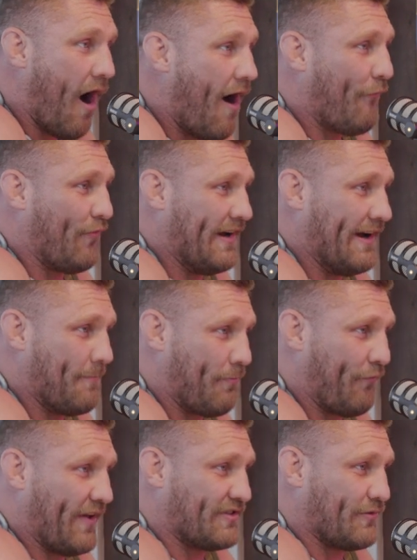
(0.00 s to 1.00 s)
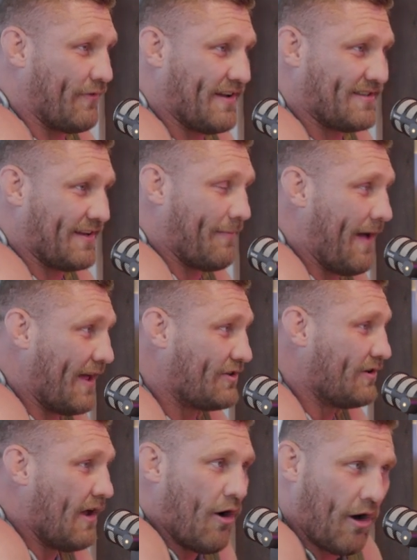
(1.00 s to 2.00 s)
often in a professional wrestling
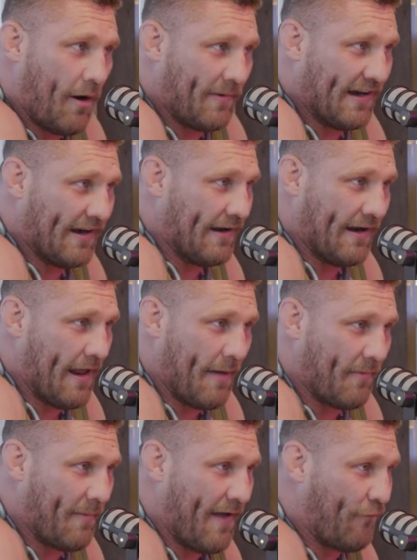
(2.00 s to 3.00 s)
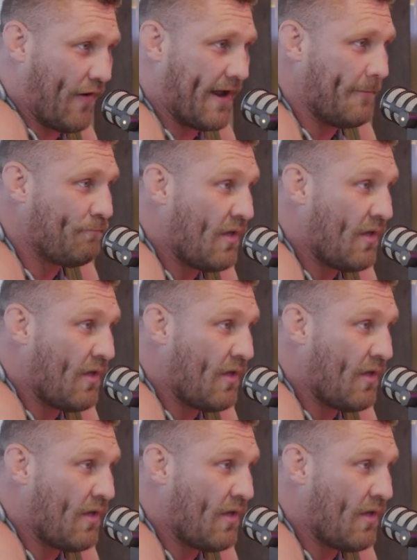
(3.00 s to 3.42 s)
match. Or, I mean, in an MMA fight.